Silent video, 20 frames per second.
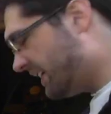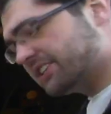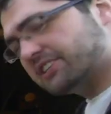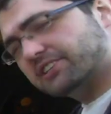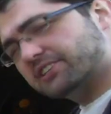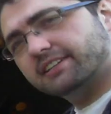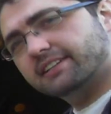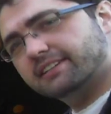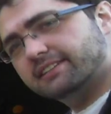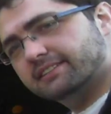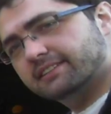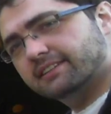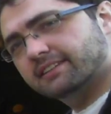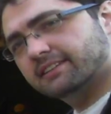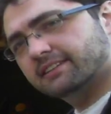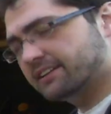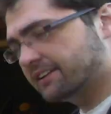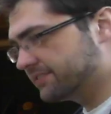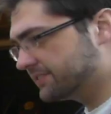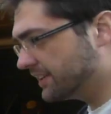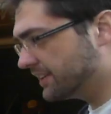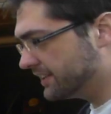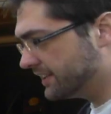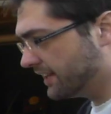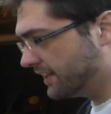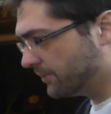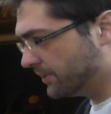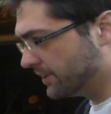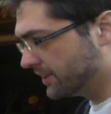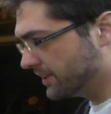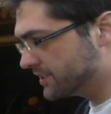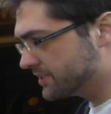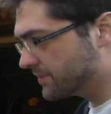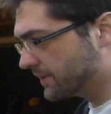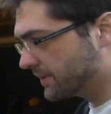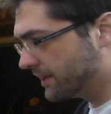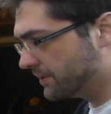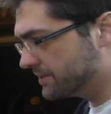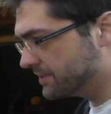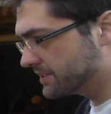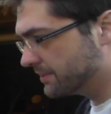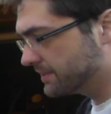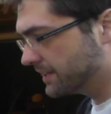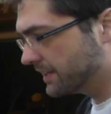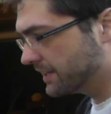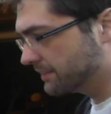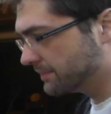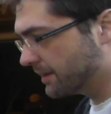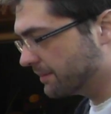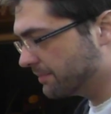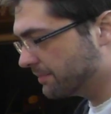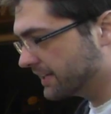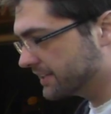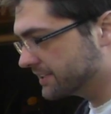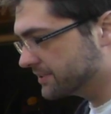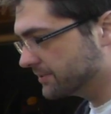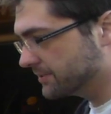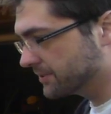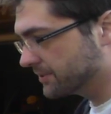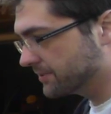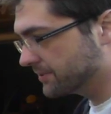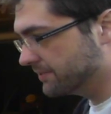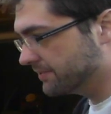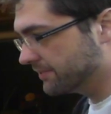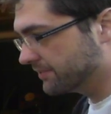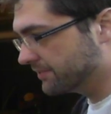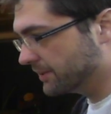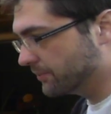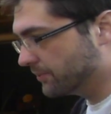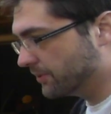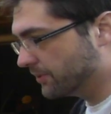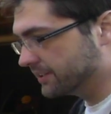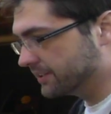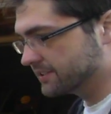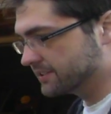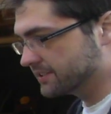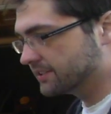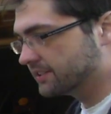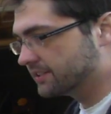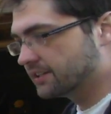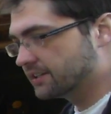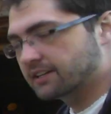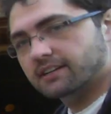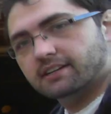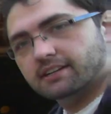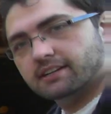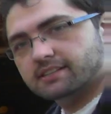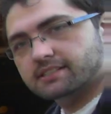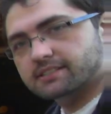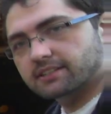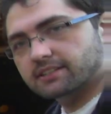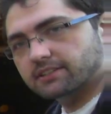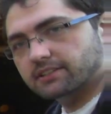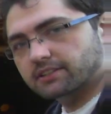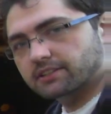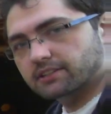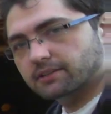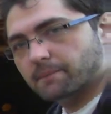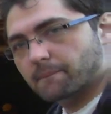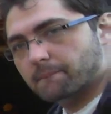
actually have done that once when I was updating my bike to a 351 cylinder.